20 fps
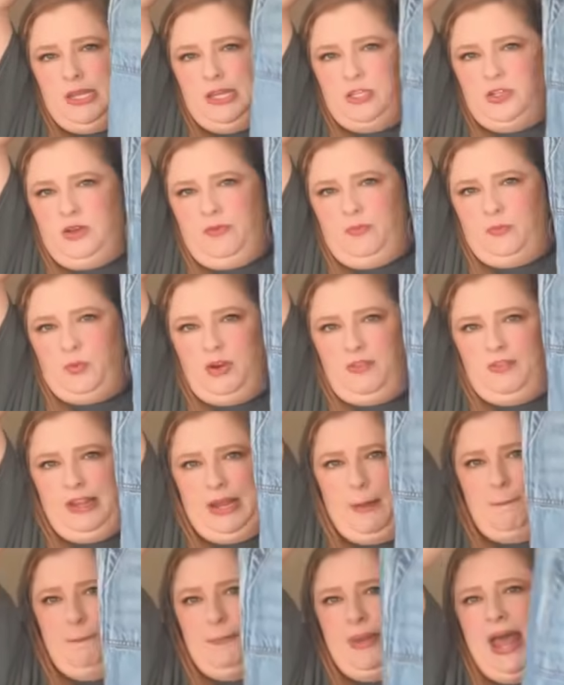do have more of like
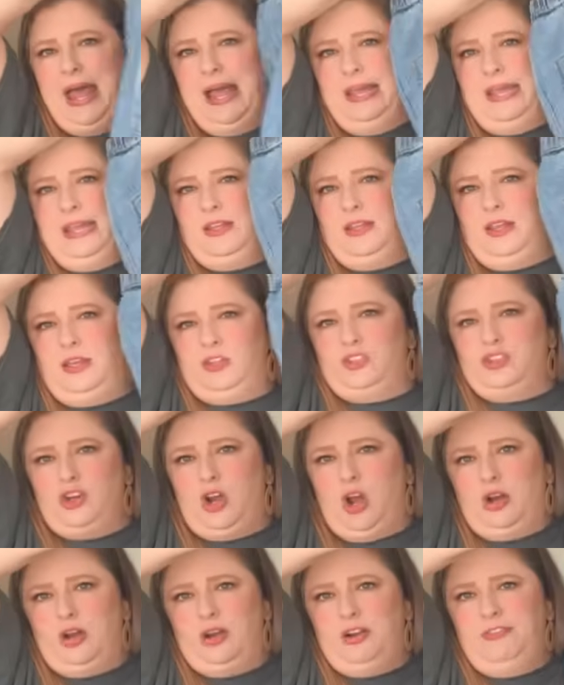a baggy, like
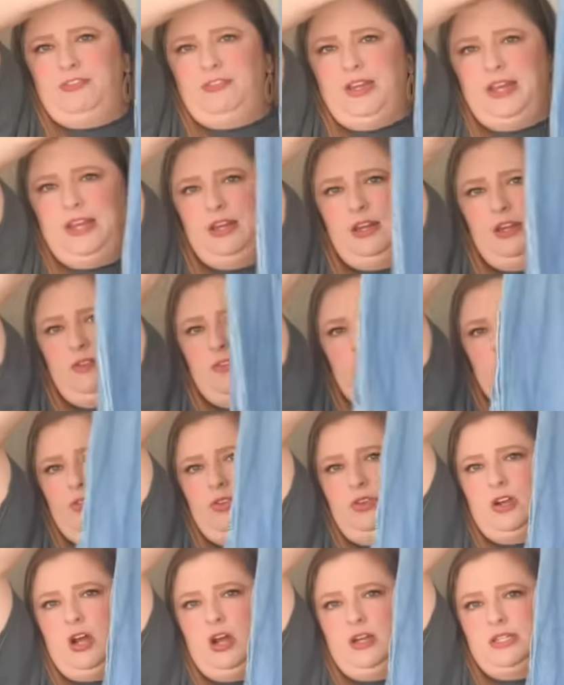jogger fit, even though
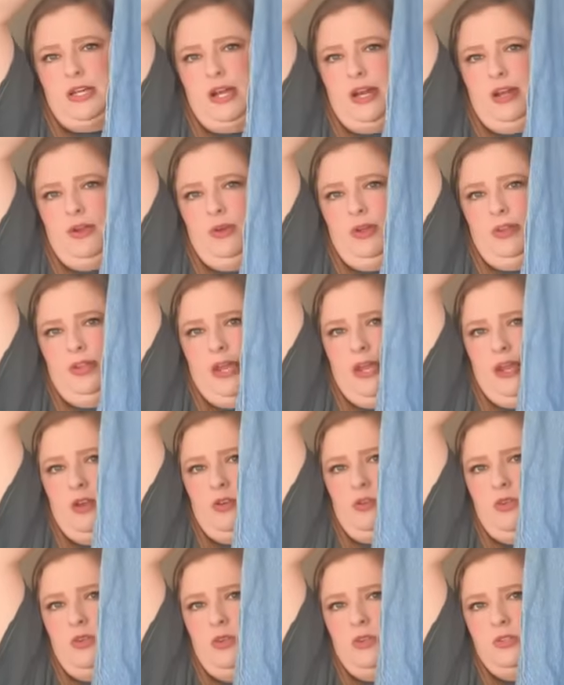they're not tied around the
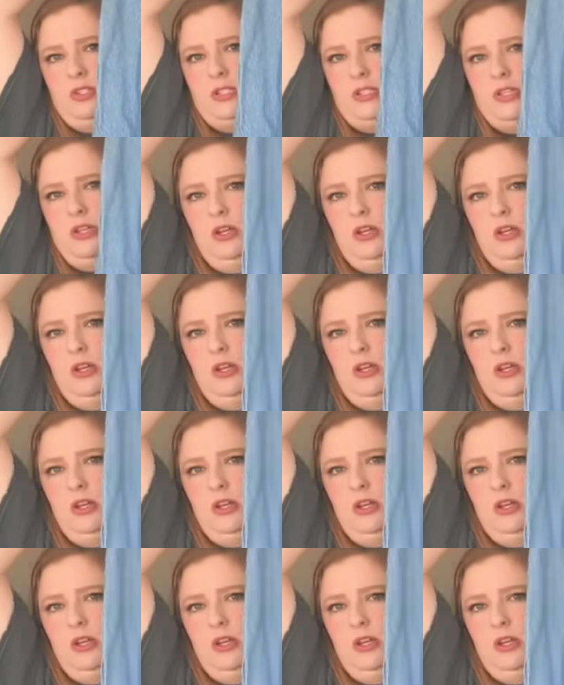ankles.